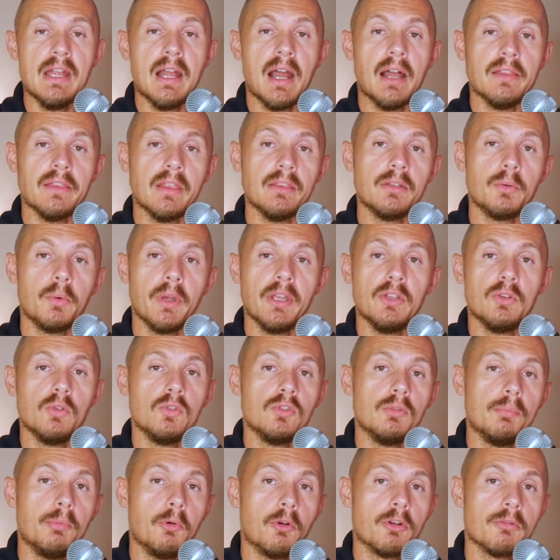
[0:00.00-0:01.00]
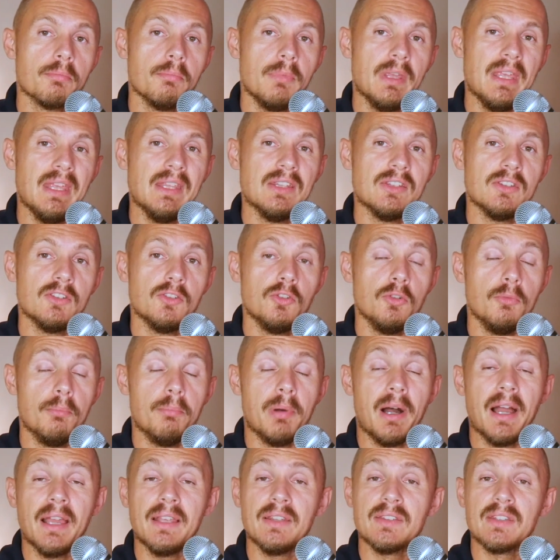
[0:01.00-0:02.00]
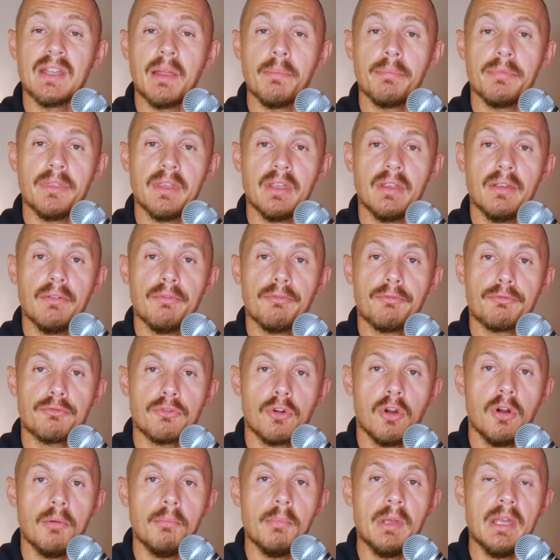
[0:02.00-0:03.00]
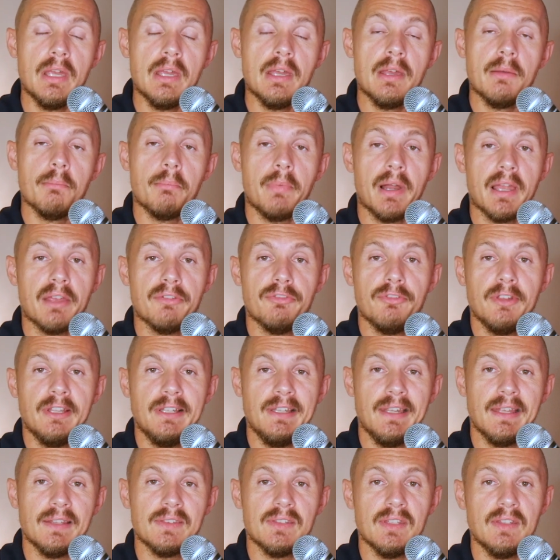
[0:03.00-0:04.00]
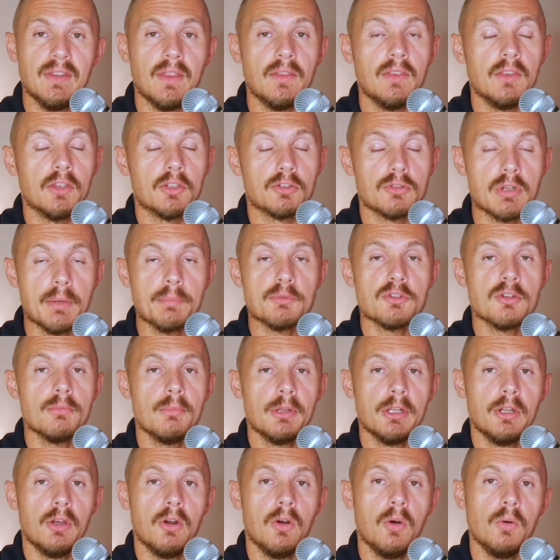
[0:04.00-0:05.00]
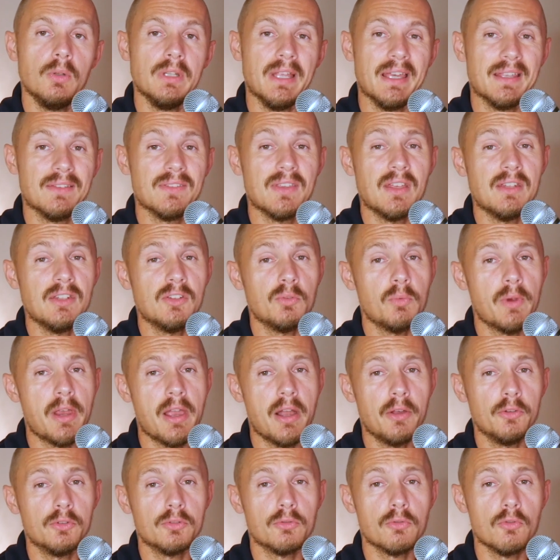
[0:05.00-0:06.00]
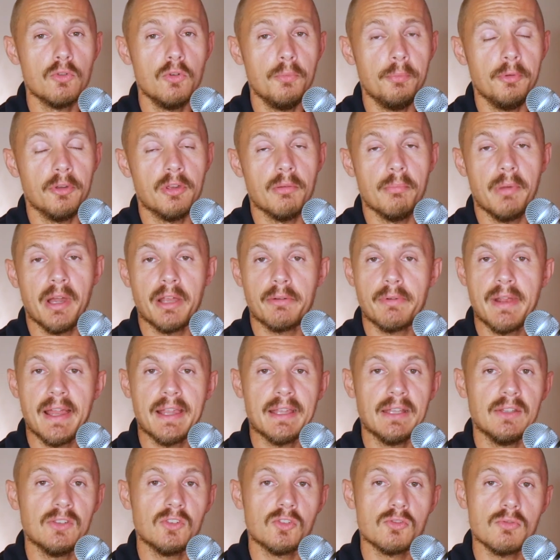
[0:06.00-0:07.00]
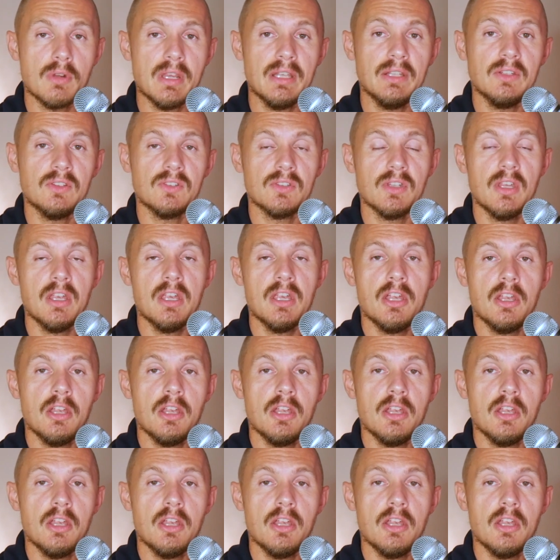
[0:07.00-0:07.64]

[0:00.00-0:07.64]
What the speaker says: Another way to support me is to buy something from my affiliates in the description below, like Tennis Warehouse Group. You can buy racket strings.